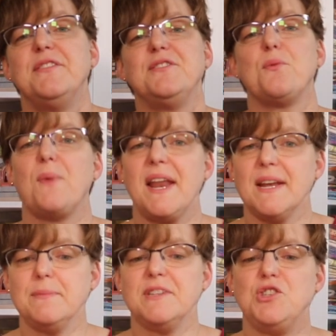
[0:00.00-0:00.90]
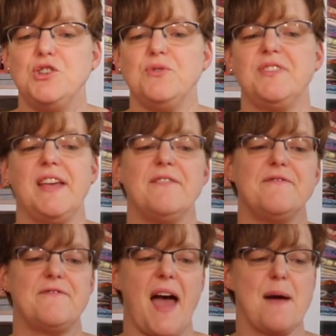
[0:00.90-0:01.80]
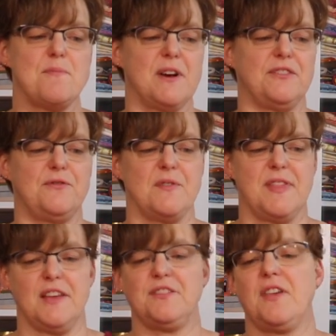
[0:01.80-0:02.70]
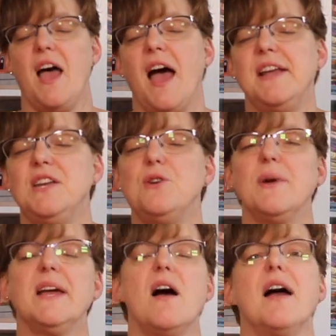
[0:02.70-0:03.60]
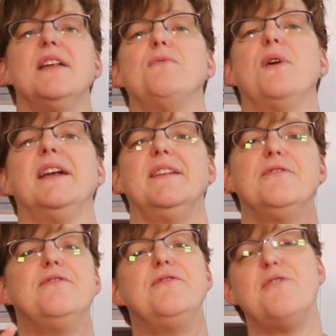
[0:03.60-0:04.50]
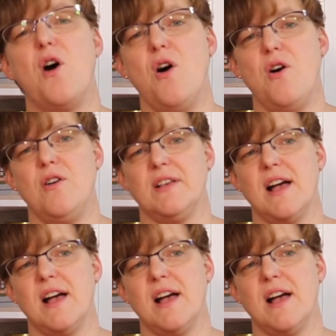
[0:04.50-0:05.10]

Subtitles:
So when I was choosing fabrics for this, I knew I kind of wanted fall